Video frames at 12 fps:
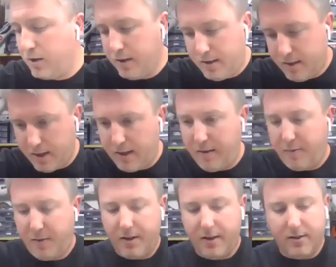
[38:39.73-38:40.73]
Good tight
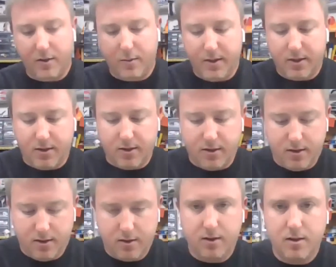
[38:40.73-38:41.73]
fit is always good.